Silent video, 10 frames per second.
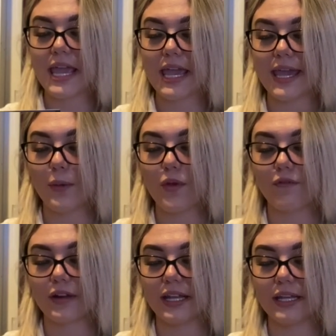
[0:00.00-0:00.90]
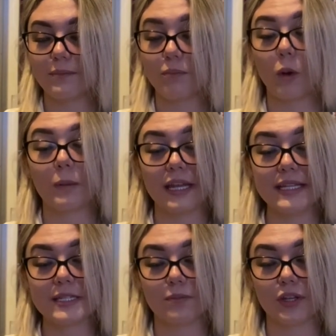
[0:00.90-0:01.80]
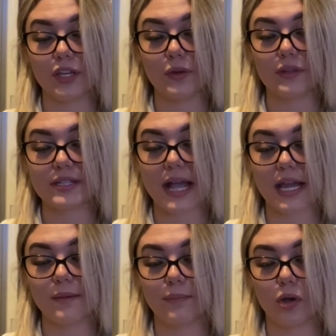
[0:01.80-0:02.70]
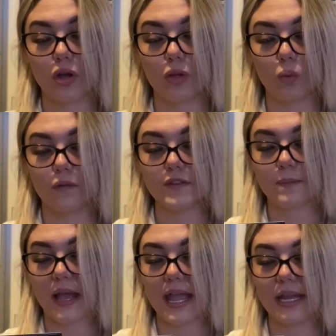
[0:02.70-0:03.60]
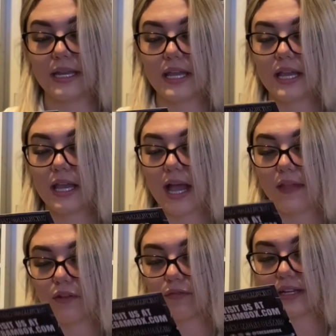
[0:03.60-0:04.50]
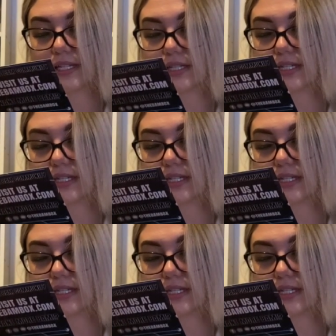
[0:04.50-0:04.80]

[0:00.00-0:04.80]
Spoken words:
Here we're pleased to bring you this Cannonball, Wolfsbane, and the rest of the